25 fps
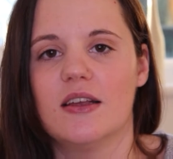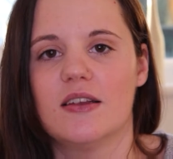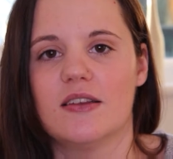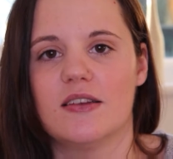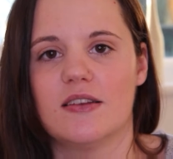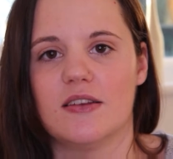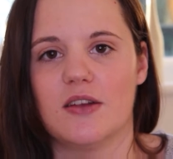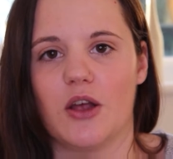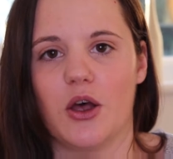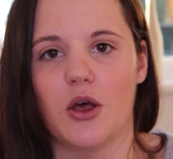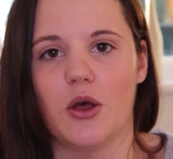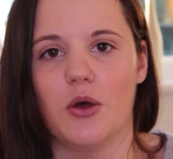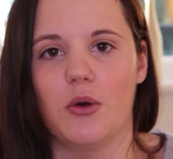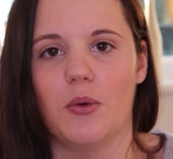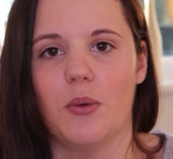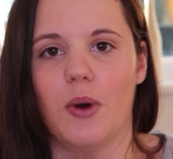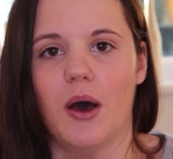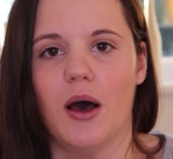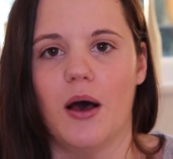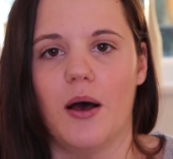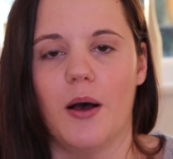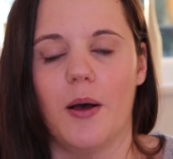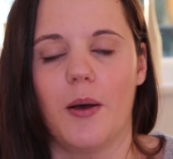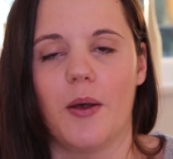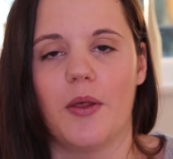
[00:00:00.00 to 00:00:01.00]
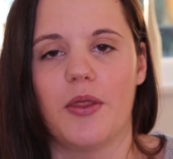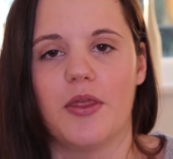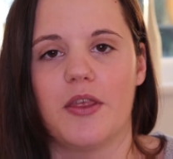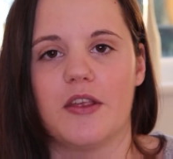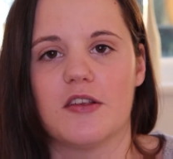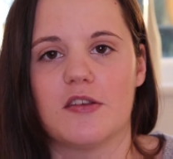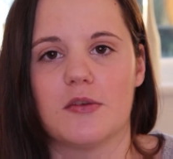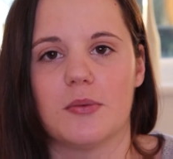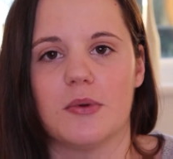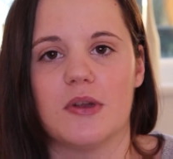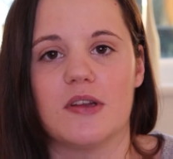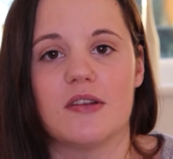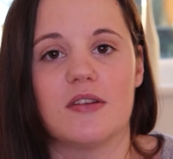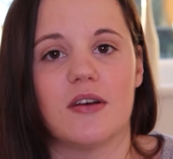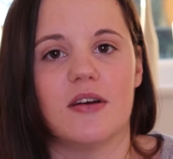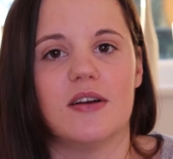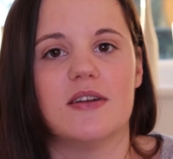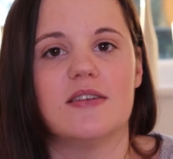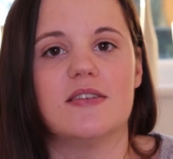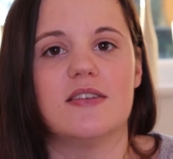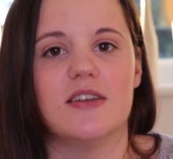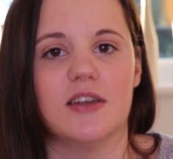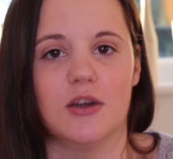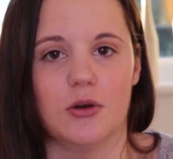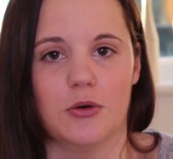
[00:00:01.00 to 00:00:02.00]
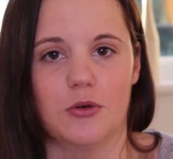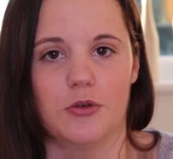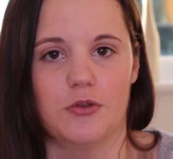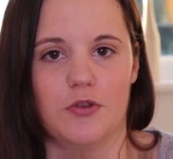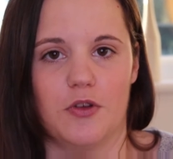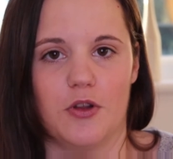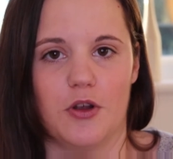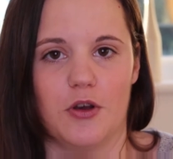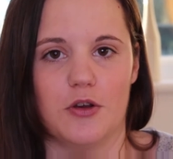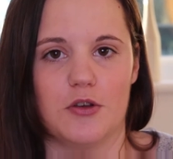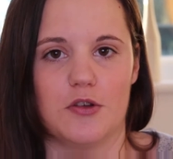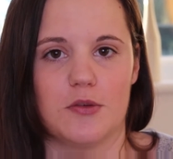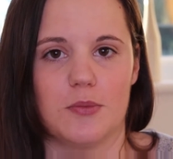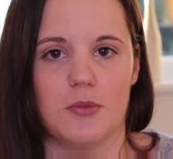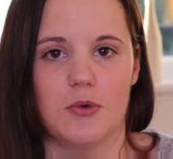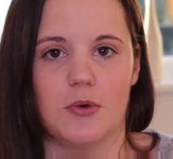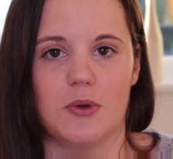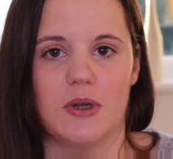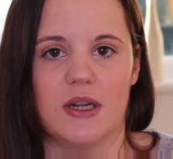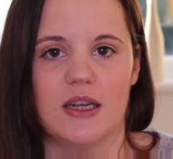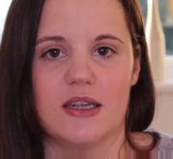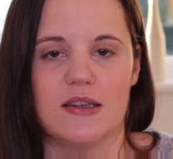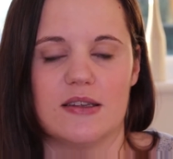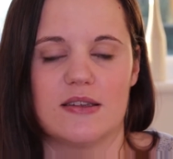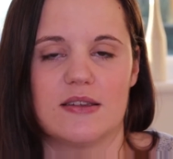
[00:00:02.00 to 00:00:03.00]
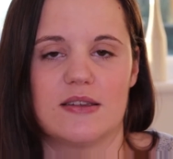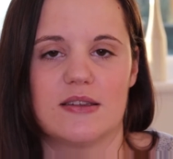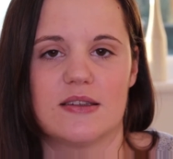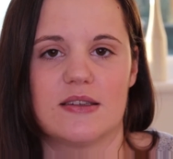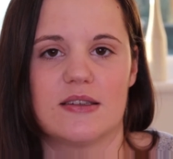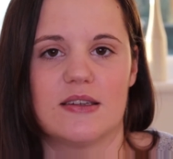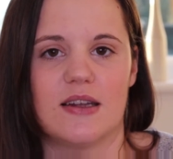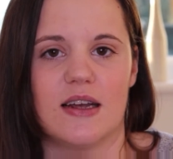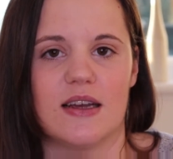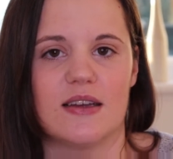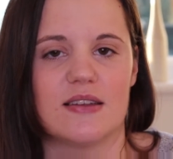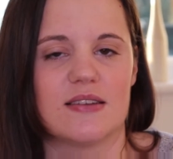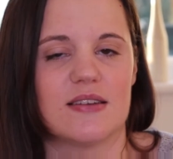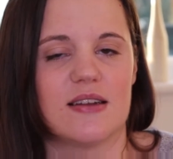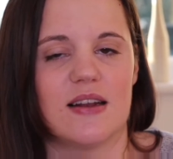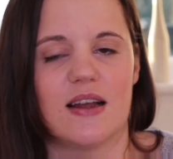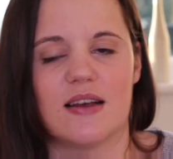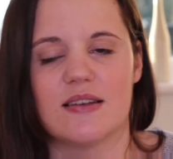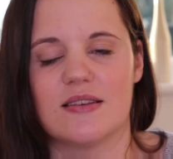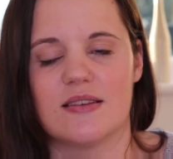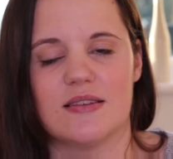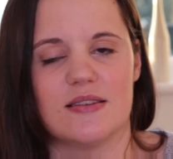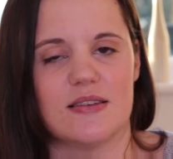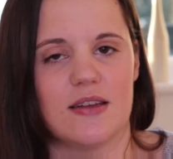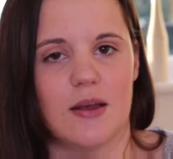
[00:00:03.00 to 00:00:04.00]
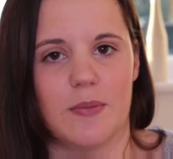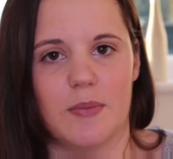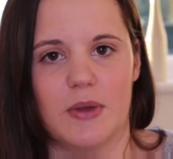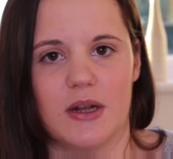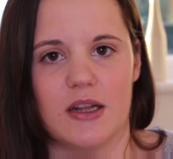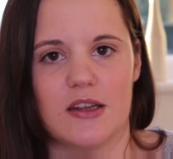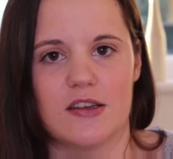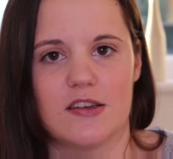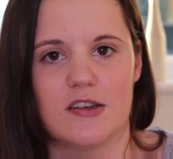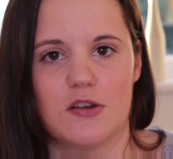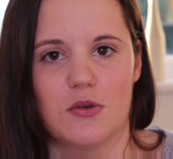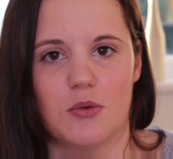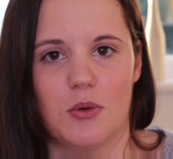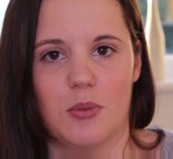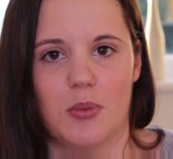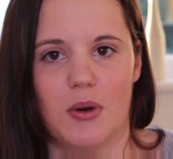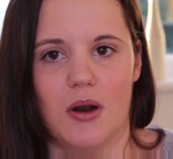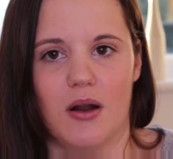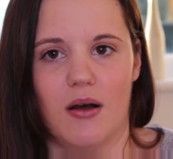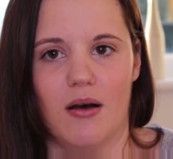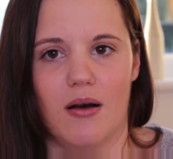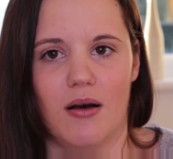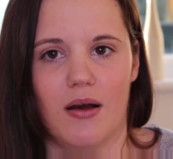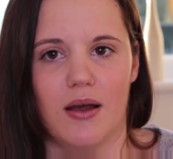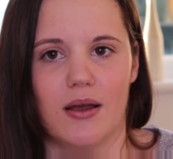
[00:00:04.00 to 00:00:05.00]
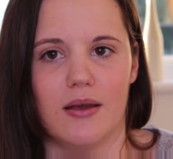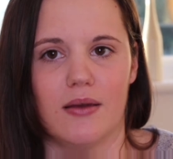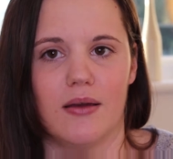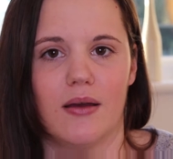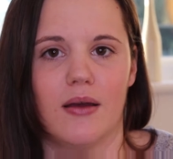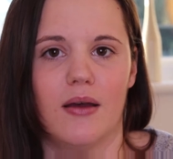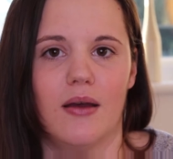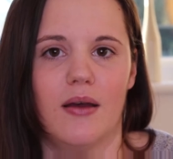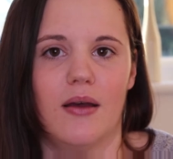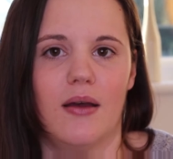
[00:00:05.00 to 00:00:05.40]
So this one's ideal for those mornings. Takes less than 10 minutes to apply.